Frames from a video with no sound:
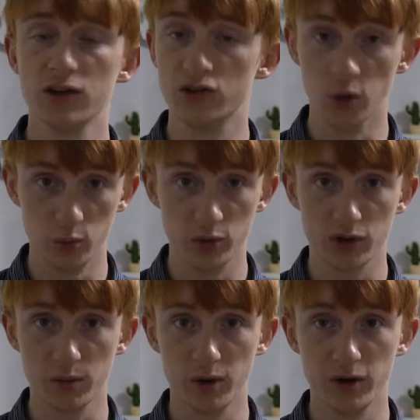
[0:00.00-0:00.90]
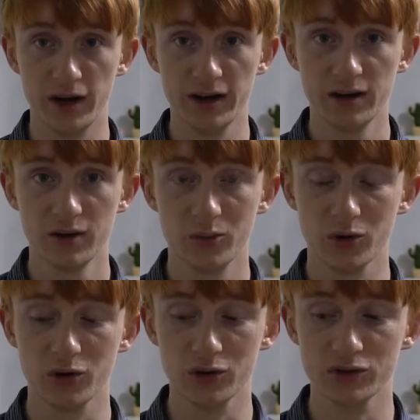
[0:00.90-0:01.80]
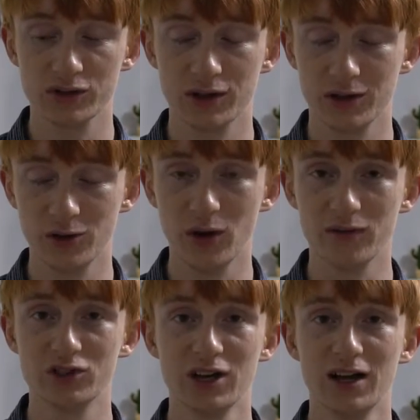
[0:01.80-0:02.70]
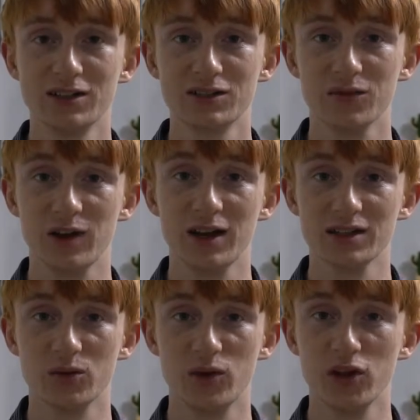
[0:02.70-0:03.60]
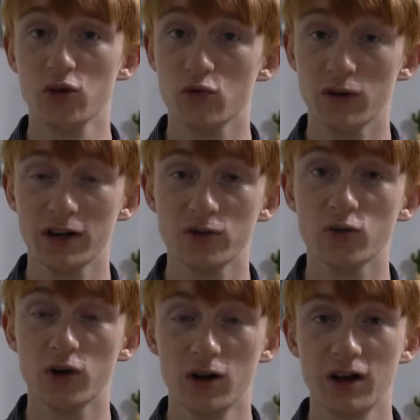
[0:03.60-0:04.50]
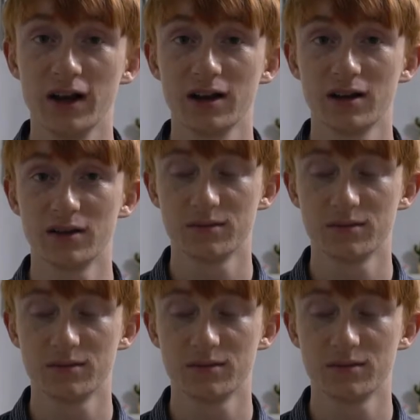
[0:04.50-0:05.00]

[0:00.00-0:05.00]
Don't book them online because you have a chance of getting somewhere that you really do not like.